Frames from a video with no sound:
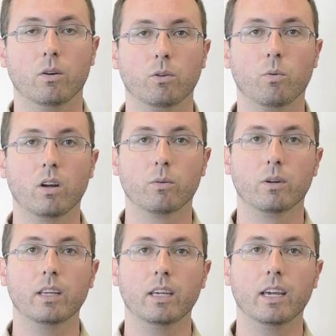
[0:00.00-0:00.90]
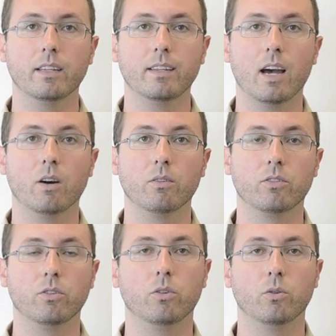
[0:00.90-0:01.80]
we want to really get down
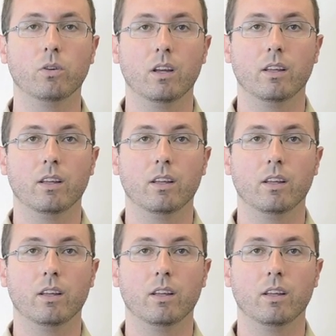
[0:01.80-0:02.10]
to